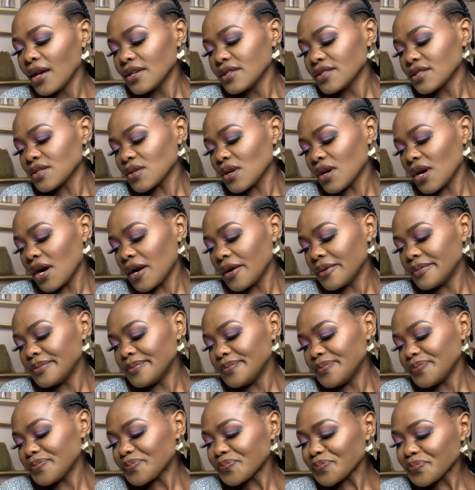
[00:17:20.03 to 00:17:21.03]
So
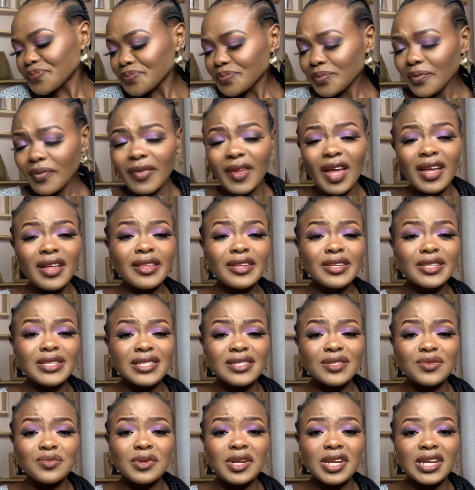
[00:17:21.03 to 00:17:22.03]
this
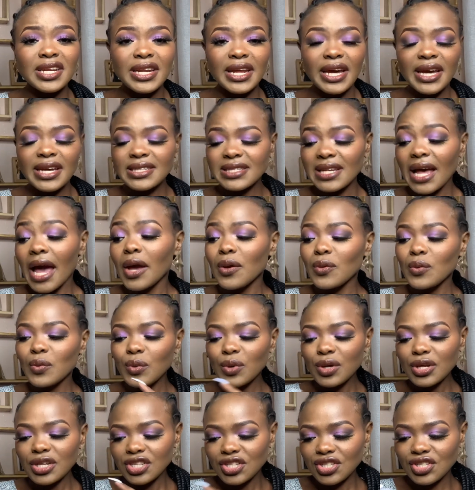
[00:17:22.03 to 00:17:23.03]
is really nice. I
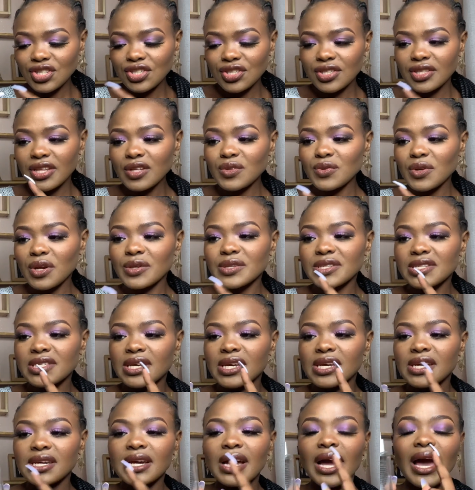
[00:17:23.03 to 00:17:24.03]
wish that
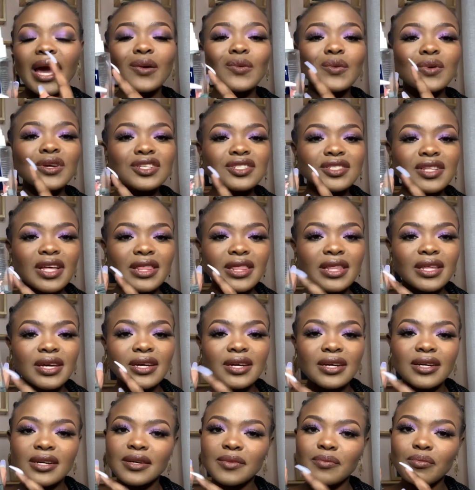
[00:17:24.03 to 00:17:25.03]

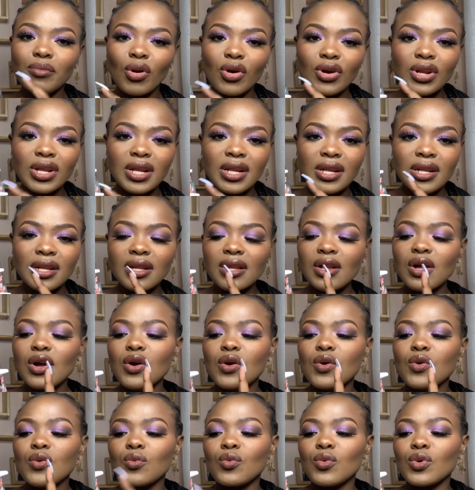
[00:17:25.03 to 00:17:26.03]
the bottle
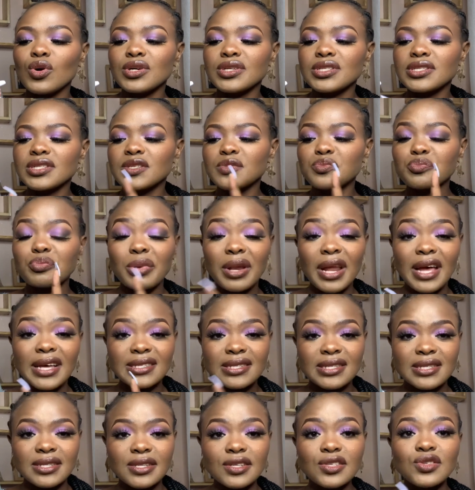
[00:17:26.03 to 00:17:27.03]
was
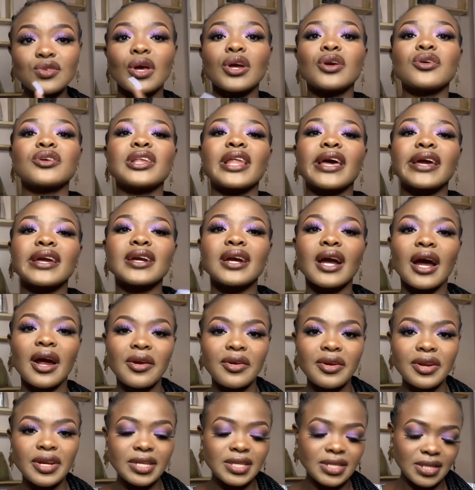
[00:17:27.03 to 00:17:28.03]
plastic so I could like
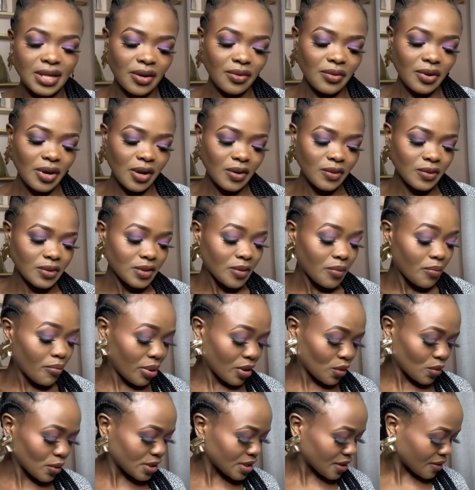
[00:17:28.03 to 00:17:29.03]
carry it around,
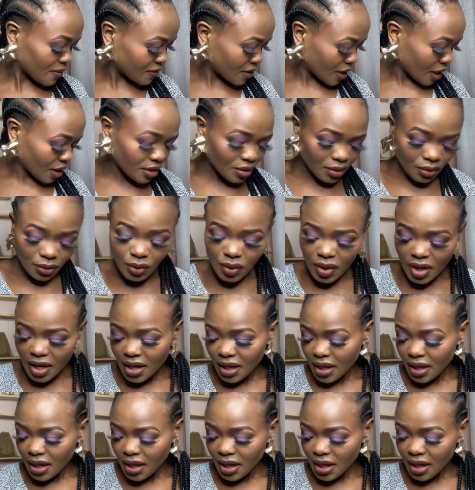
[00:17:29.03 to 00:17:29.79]
but what I've done though